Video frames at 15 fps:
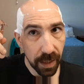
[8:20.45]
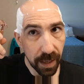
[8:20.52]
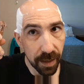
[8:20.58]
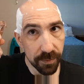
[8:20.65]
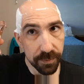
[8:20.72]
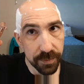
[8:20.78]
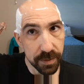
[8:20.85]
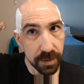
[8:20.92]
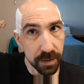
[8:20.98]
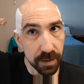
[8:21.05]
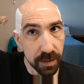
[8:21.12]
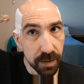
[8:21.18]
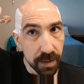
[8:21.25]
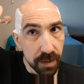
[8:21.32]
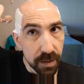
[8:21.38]
have to,
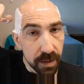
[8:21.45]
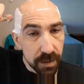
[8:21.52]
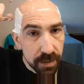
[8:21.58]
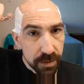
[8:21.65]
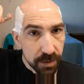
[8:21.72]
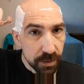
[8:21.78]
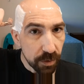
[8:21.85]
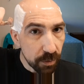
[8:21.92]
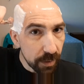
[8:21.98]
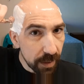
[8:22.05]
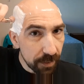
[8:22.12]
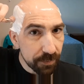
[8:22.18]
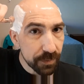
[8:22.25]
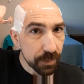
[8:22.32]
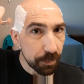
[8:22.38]
you don't
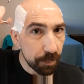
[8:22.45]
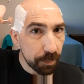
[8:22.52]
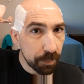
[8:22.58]
have to